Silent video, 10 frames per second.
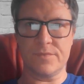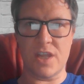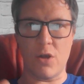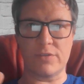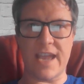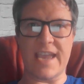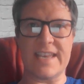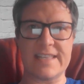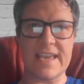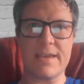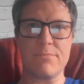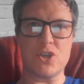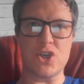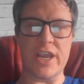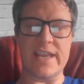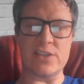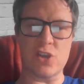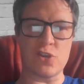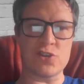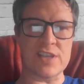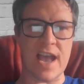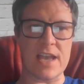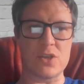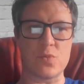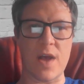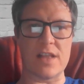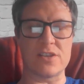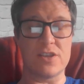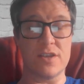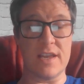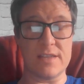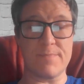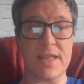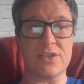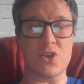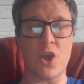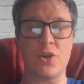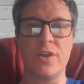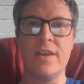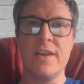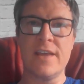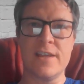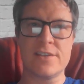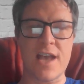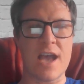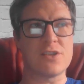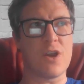the old AED machines on site as well. It depends on size,